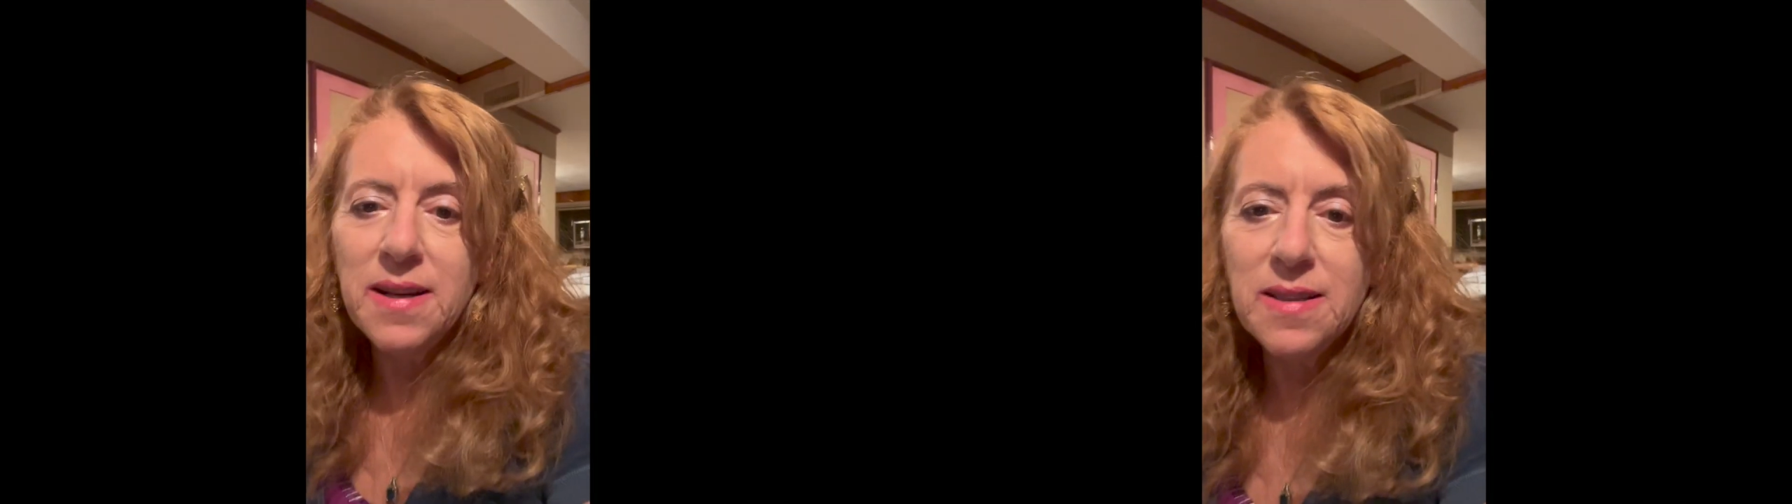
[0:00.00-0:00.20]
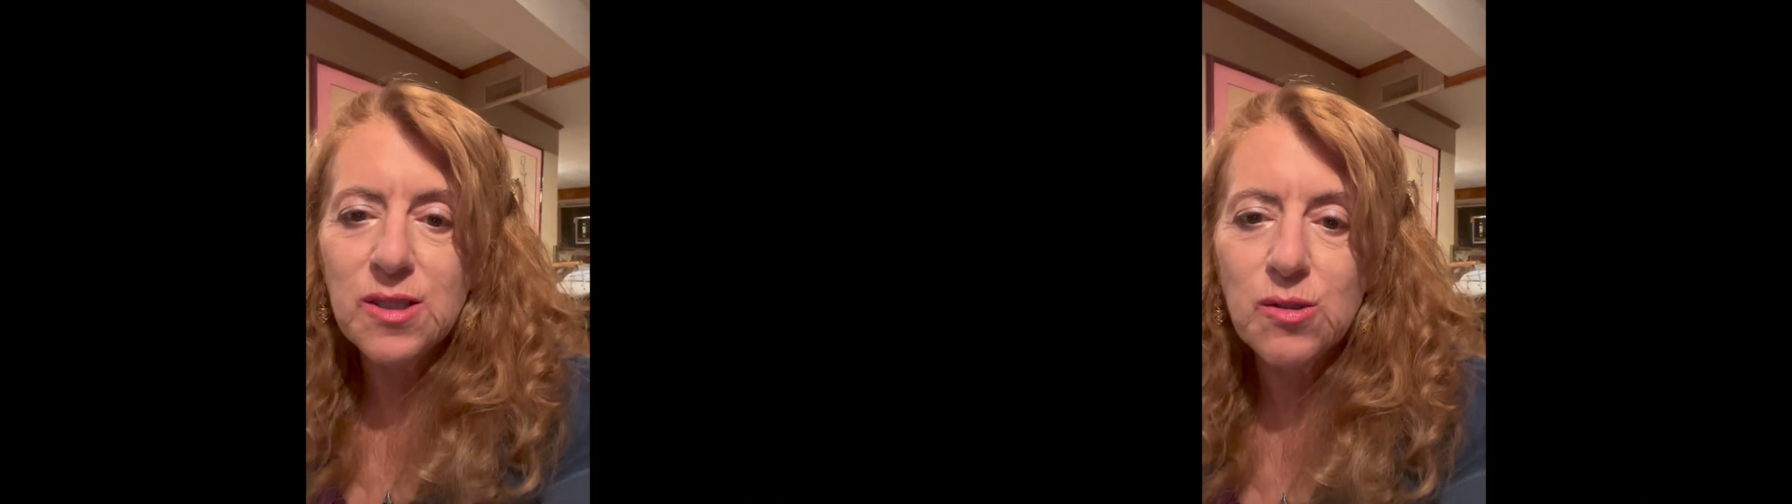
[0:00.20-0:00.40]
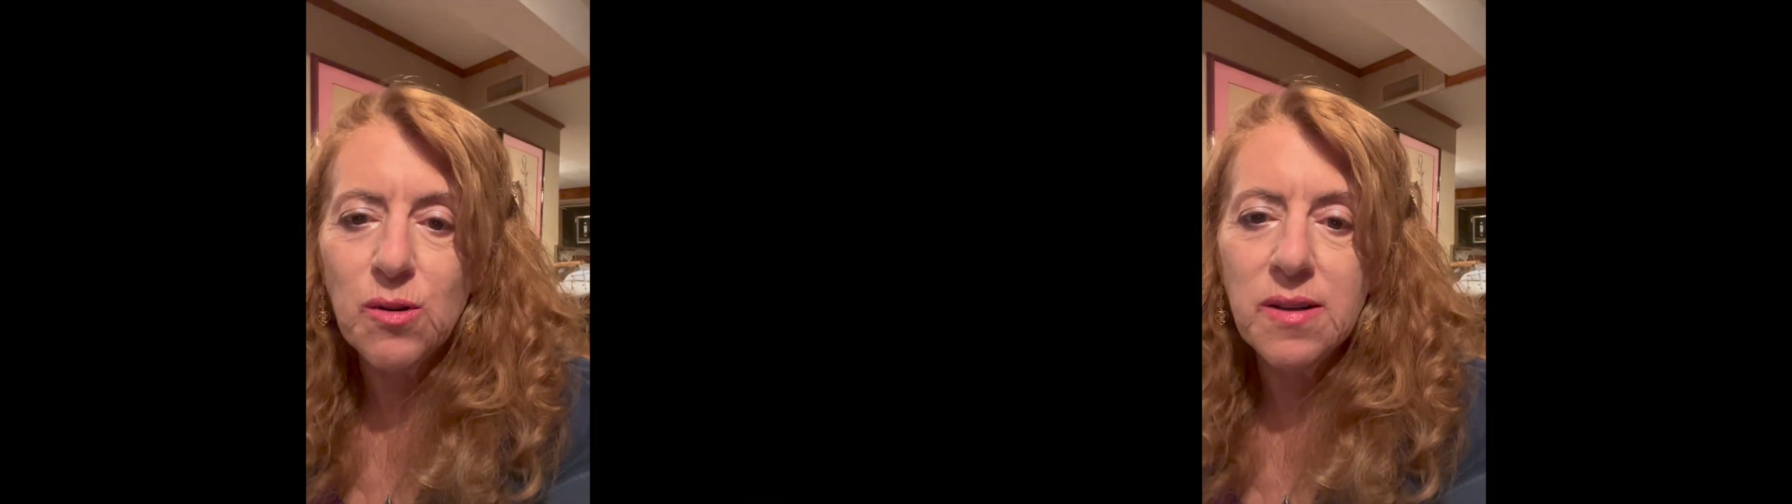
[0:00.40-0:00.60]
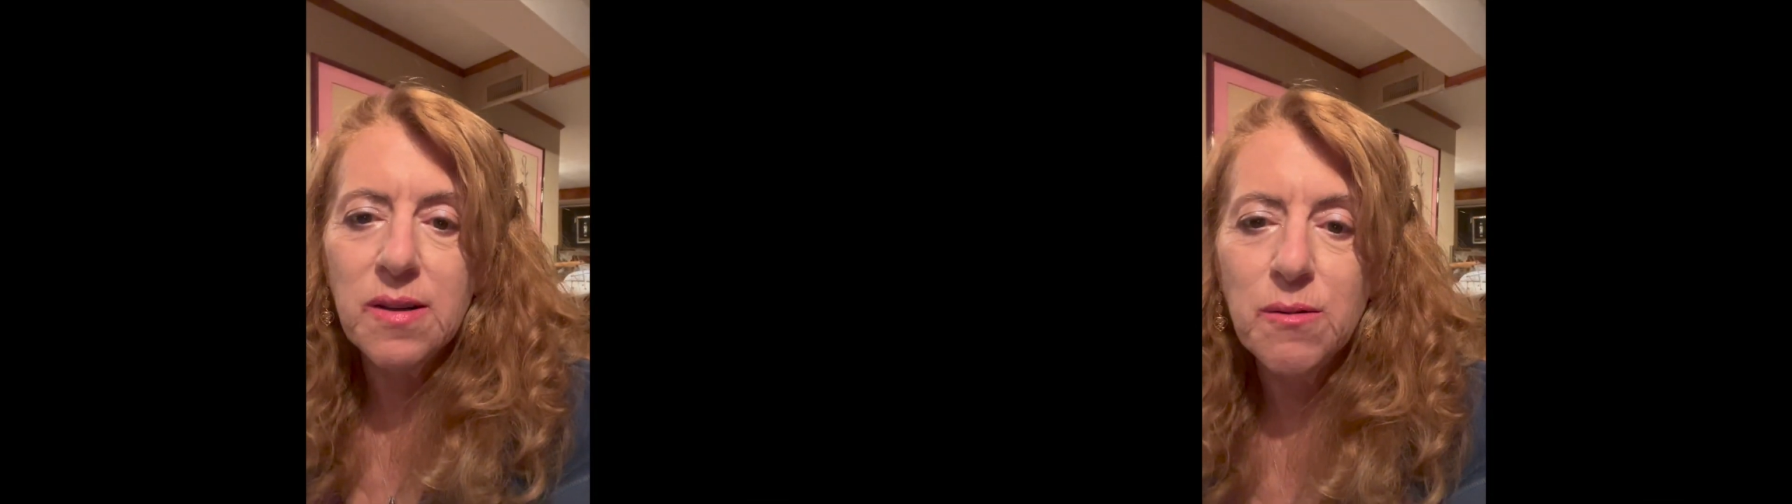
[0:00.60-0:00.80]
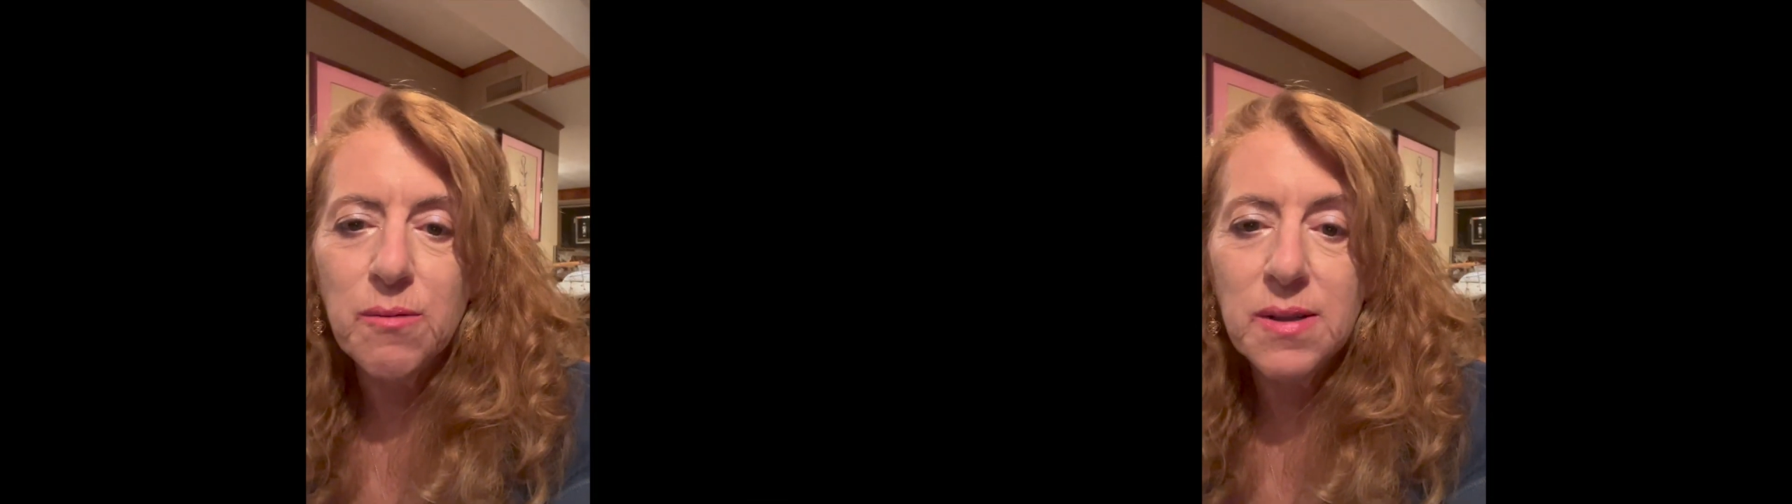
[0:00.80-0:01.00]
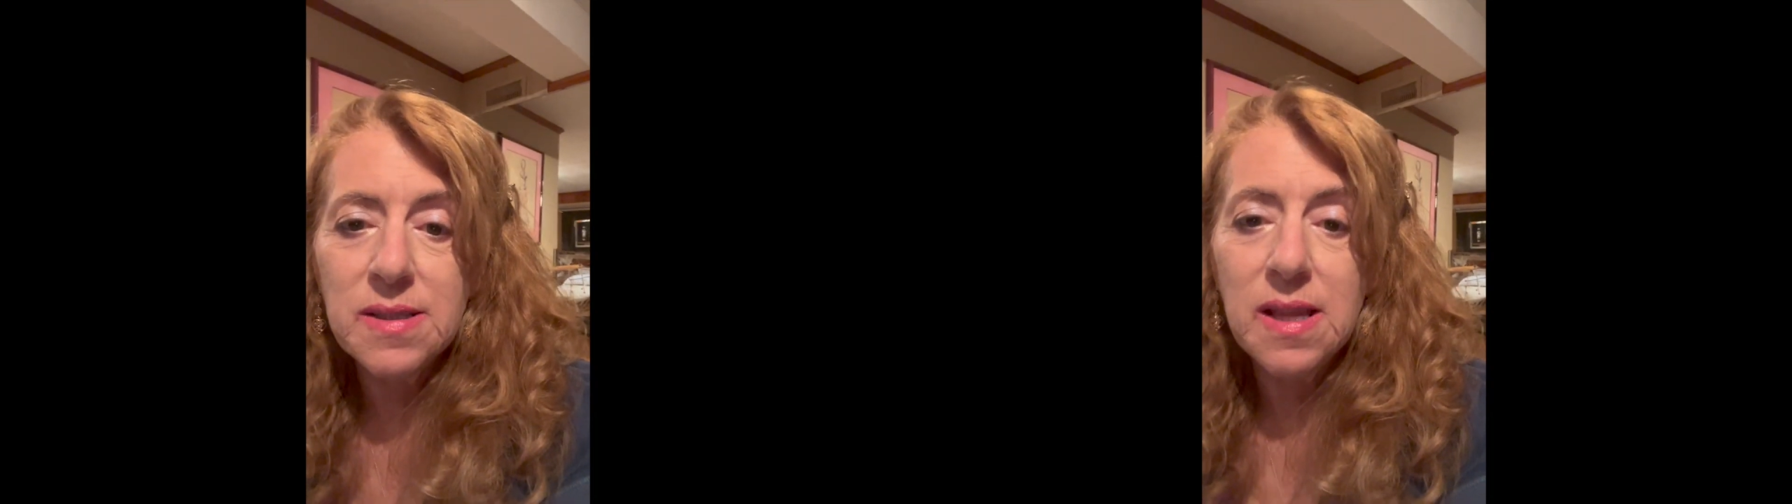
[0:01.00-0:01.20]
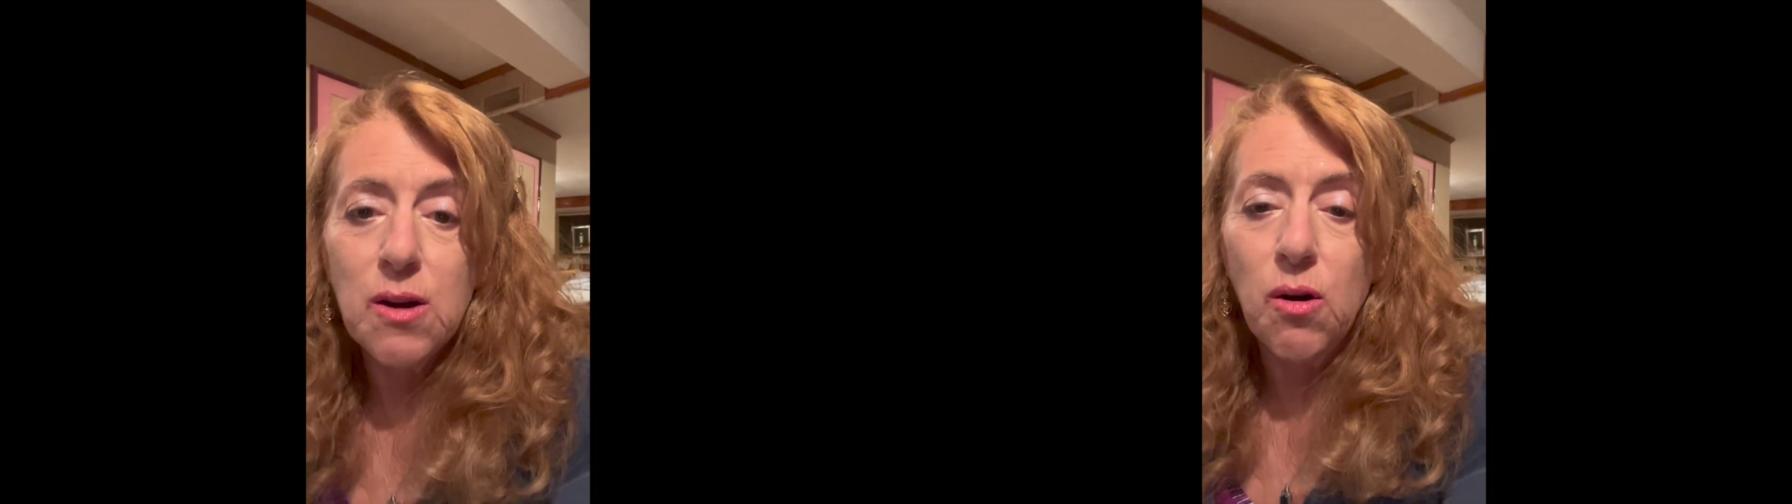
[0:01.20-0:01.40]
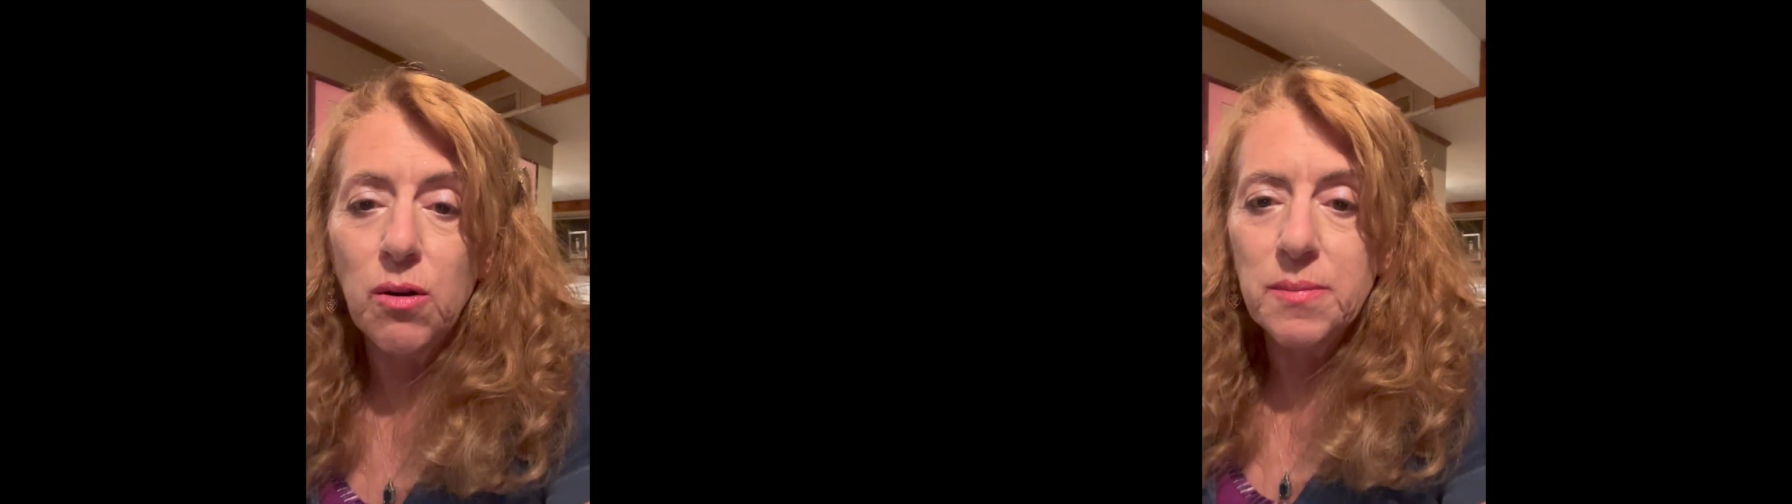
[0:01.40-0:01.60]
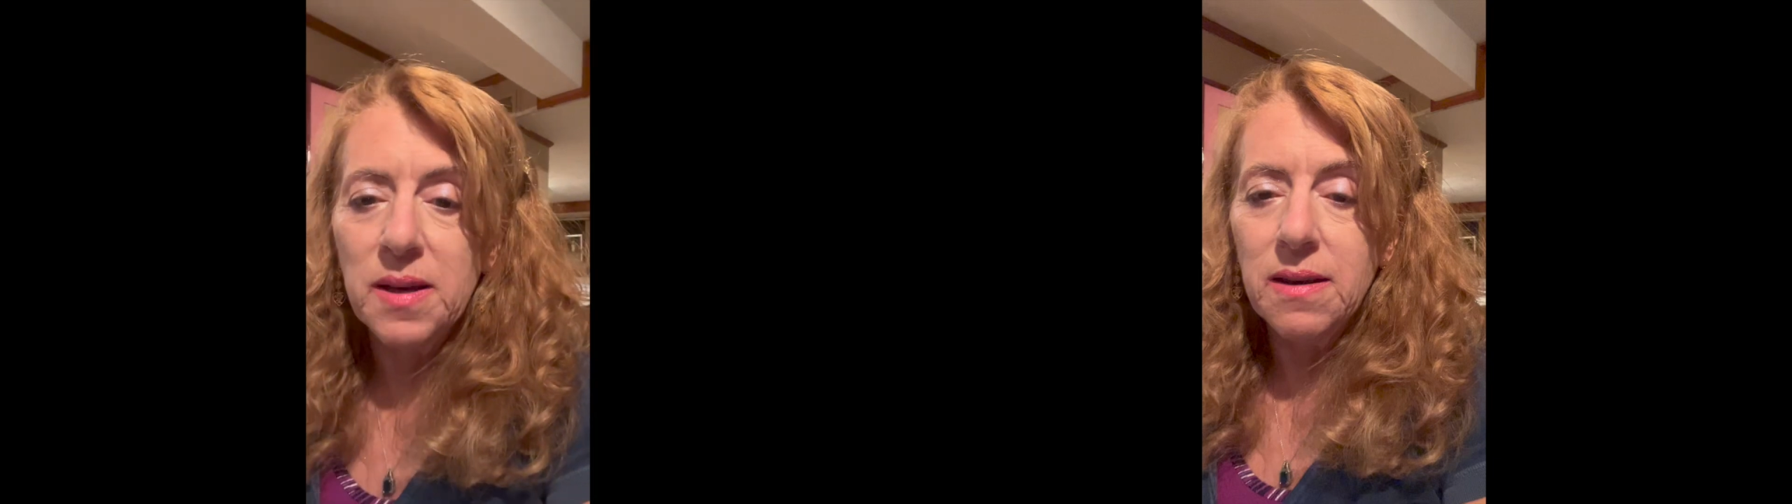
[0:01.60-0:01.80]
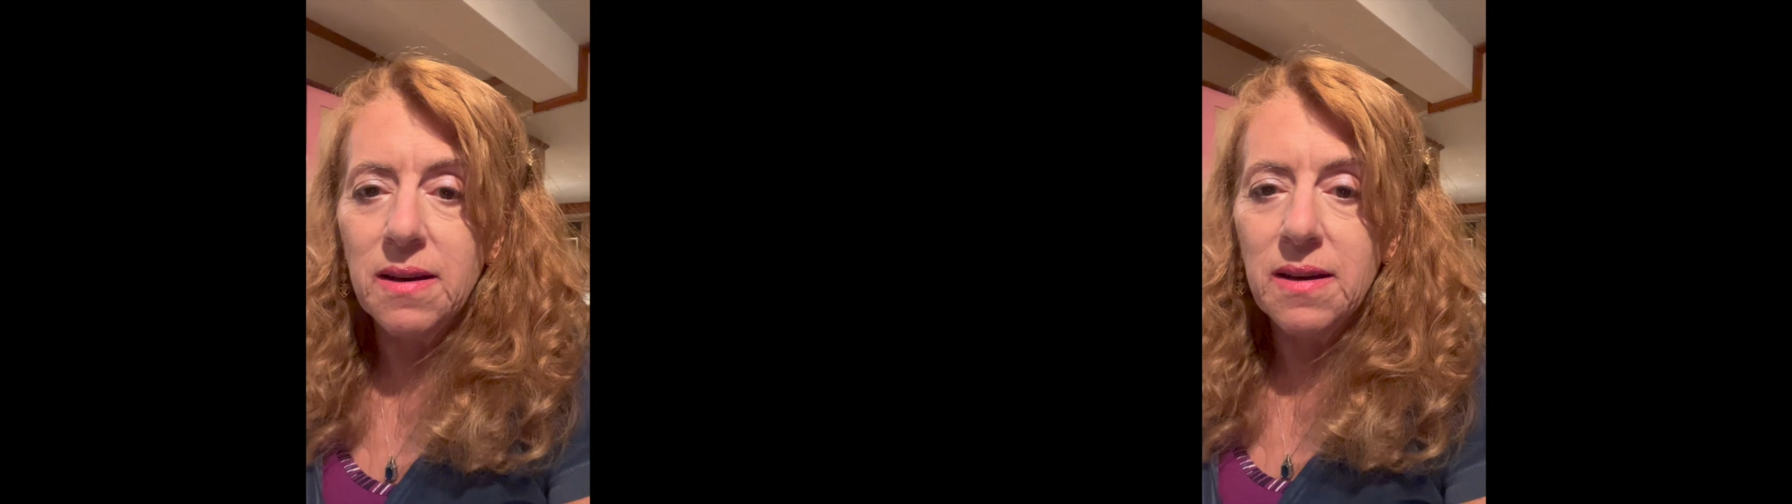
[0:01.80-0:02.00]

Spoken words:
it started was they called me